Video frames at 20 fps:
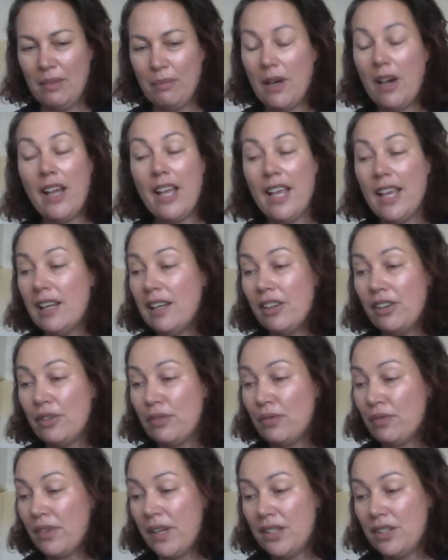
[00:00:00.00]
But I had a lot
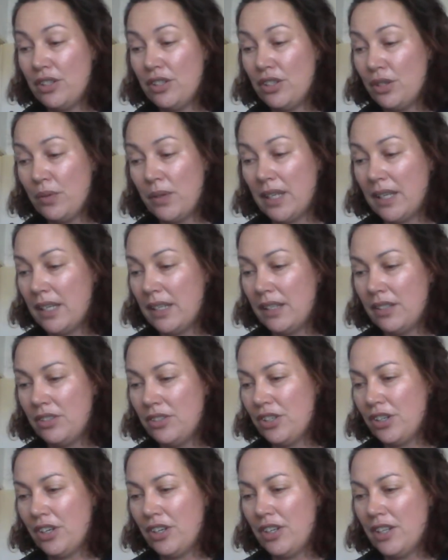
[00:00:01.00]
of fun doing it,
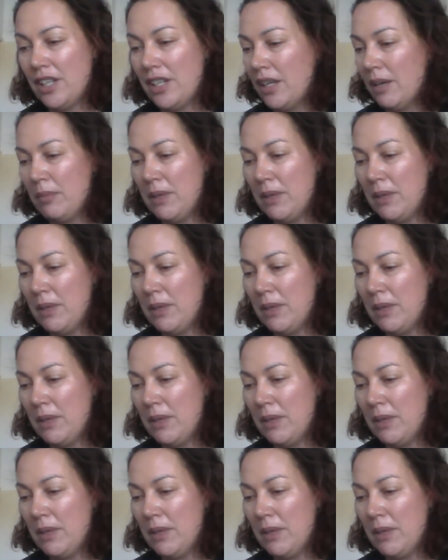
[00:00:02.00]
that,